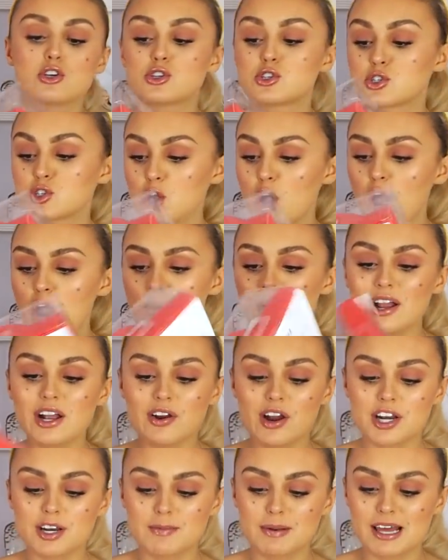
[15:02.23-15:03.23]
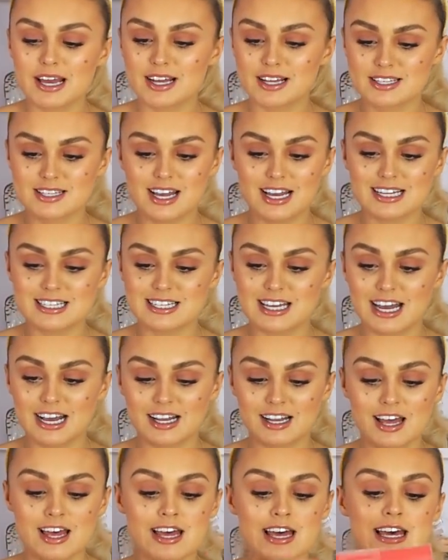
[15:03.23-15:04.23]
so incredibly
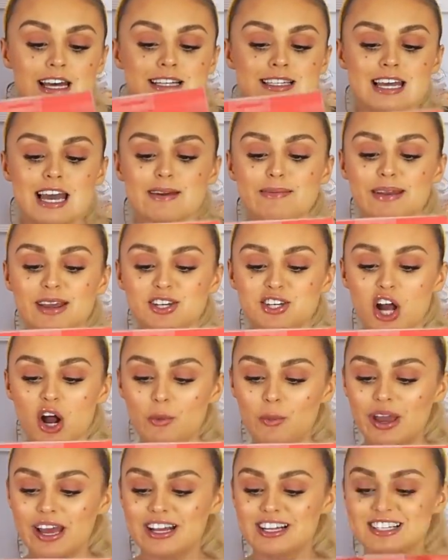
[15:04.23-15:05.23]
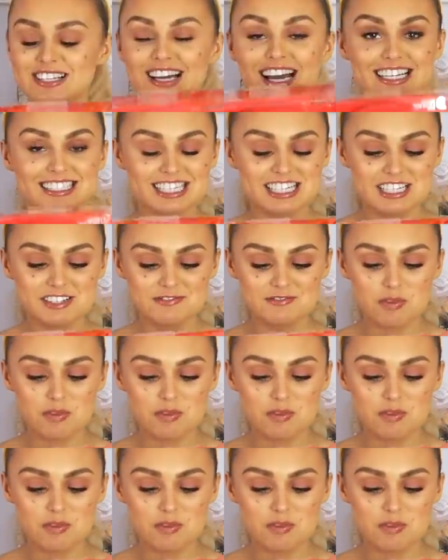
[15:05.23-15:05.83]
exciting. Dear me, we indicted...